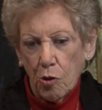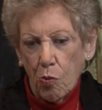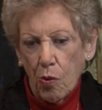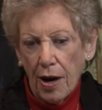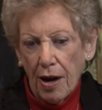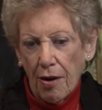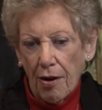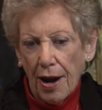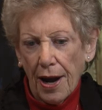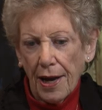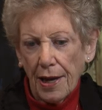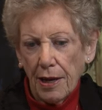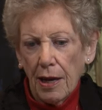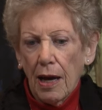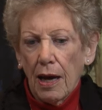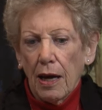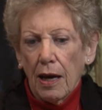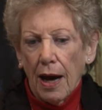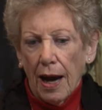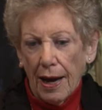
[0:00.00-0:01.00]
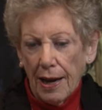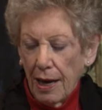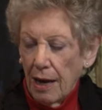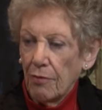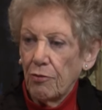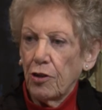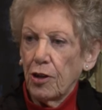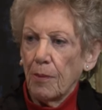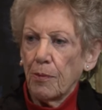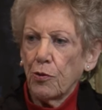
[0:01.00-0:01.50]
where I I
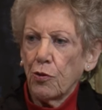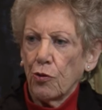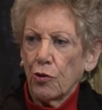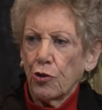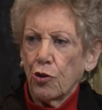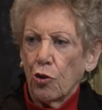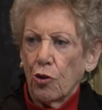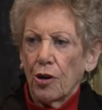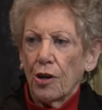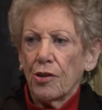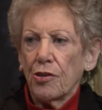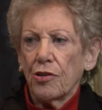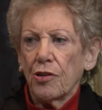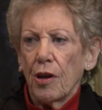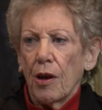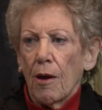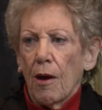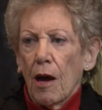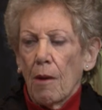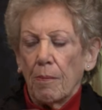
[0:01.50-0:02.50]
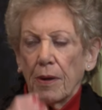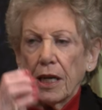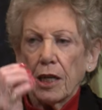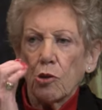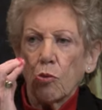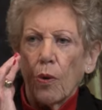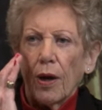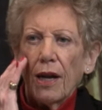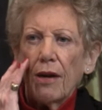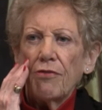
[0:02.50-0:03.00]
have tips for tourists
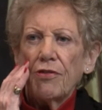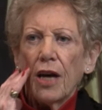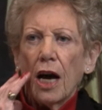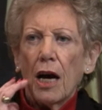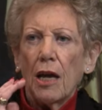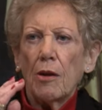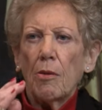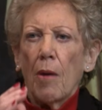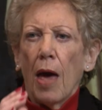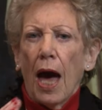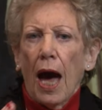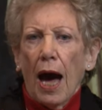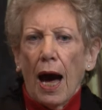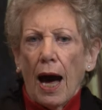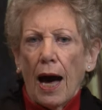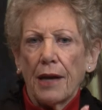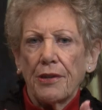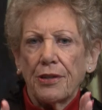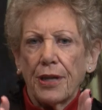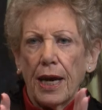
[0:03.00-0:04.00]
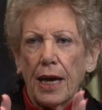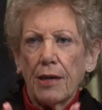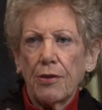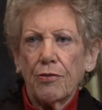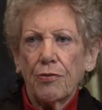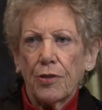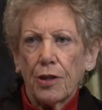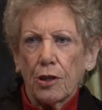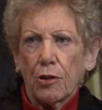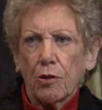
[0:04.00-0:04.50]
because what I've done, I
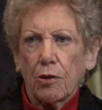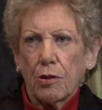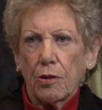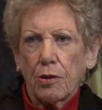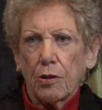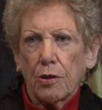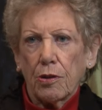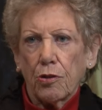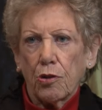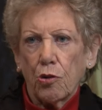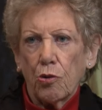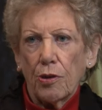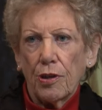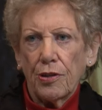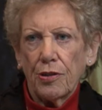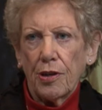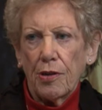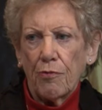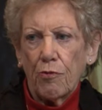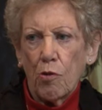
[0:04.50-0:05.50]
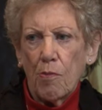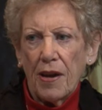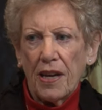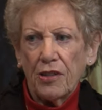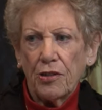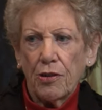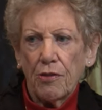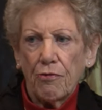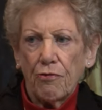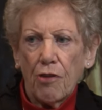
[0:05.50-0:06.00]
take the tourist
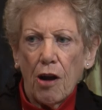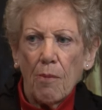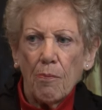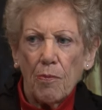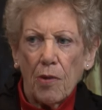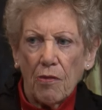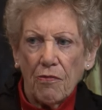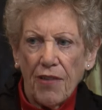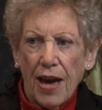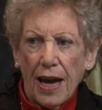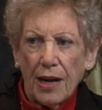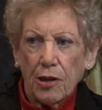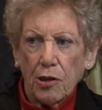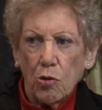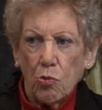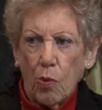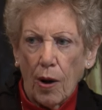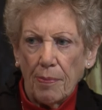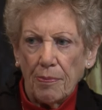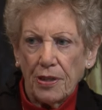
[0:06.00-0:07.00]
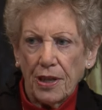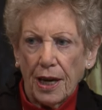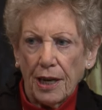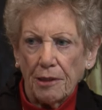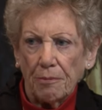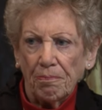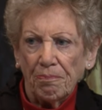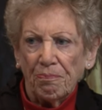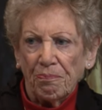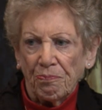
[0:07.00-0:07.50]
information from a Vatican
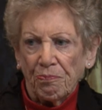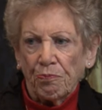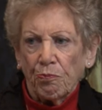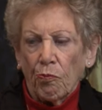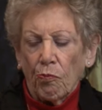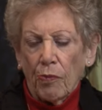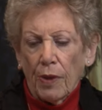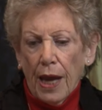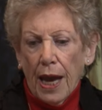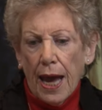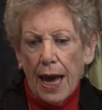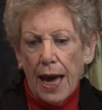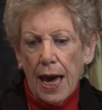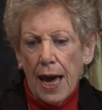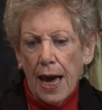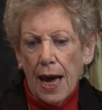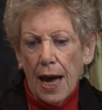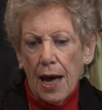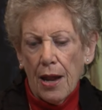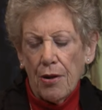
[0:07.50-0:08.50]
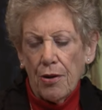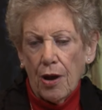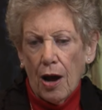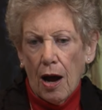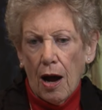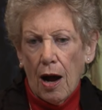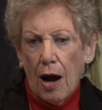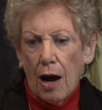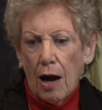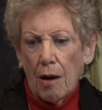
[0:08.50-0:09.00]
website, and
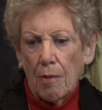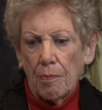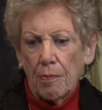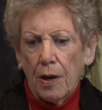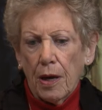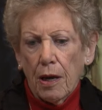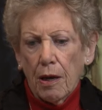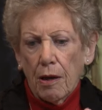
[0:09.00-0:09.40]
um,